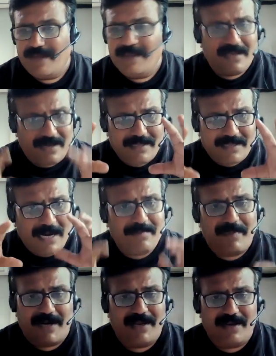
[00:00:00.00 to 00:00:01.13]
in the, in
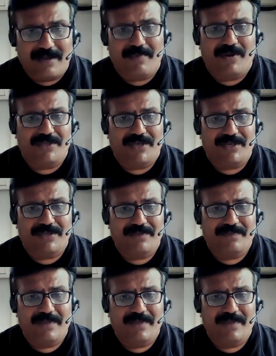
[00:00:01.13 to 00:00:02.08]
that particular project